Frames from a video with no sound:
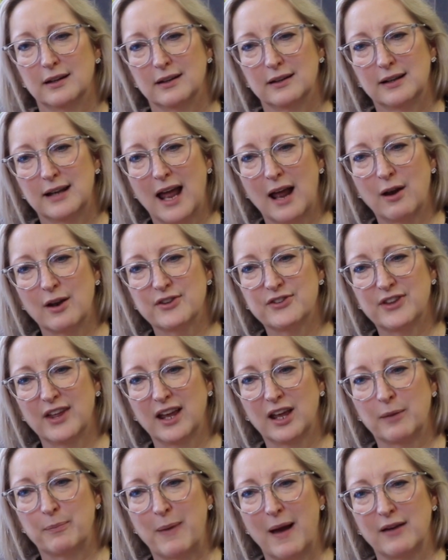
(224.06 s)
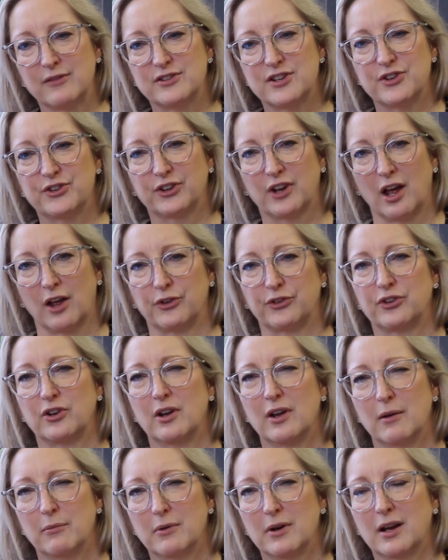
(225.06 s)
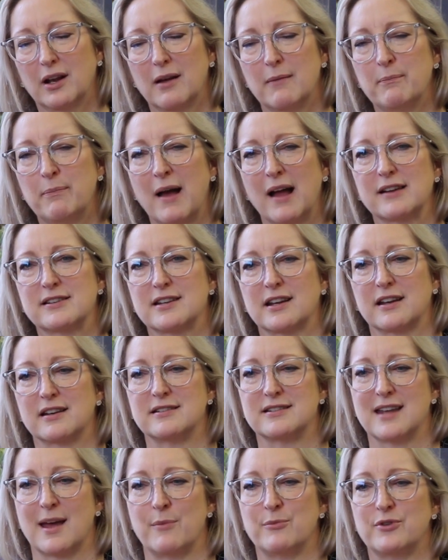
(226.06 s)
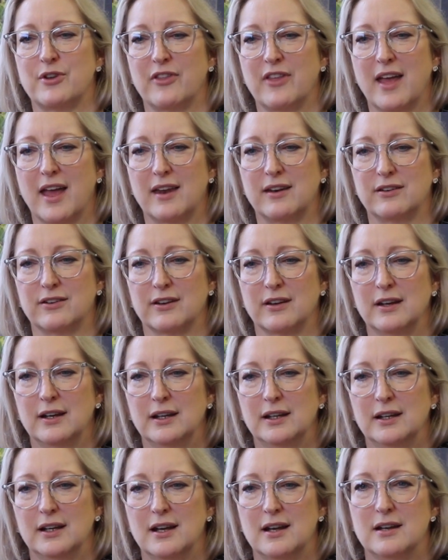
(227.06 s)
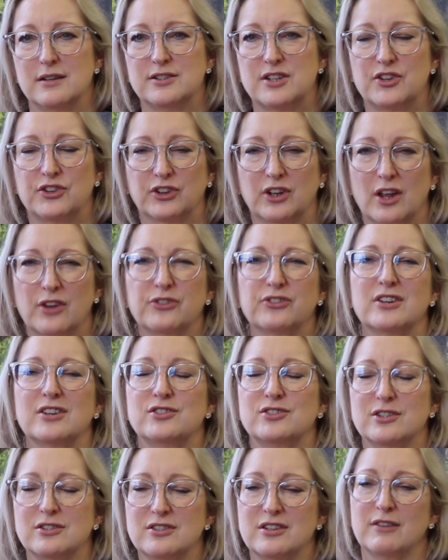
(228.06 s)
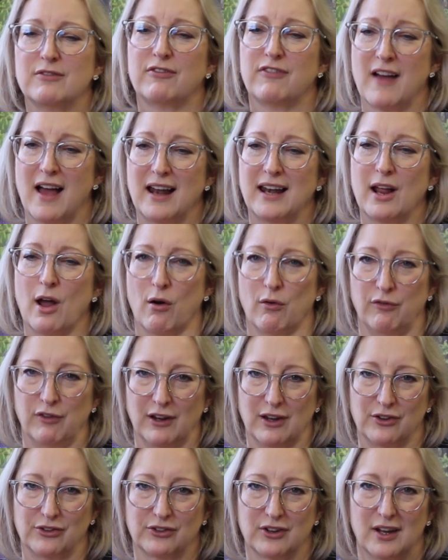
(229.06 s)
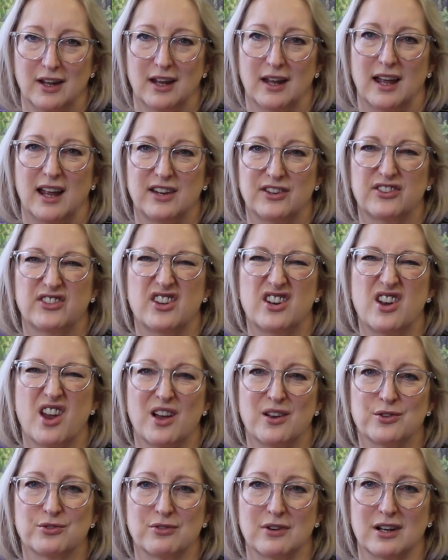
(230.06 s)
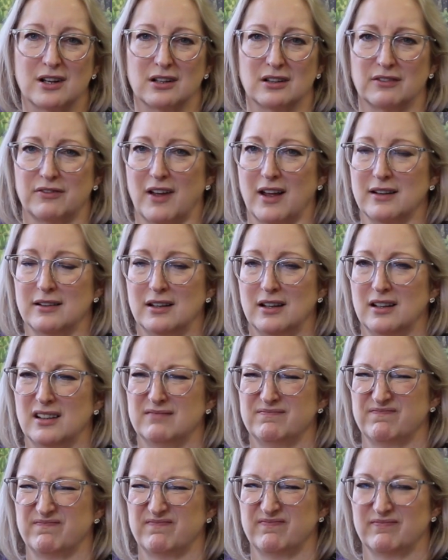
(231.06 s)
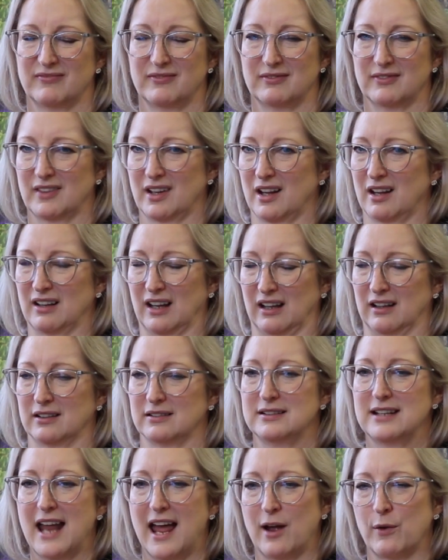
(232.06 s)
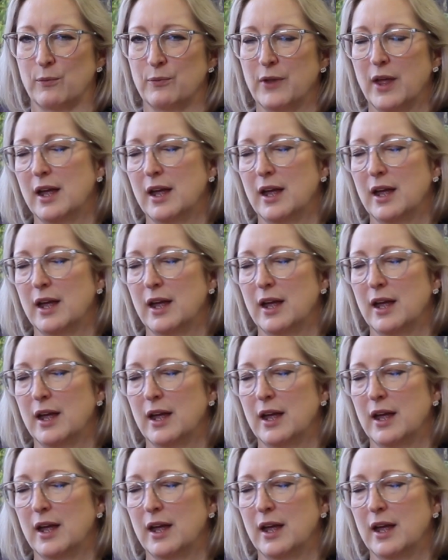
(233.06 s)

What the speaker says: Now let's think about disgust. I'm going to come back to contempt at the end. Disgust is usually fairly obvious. It's the nose wrinkle effect. Now,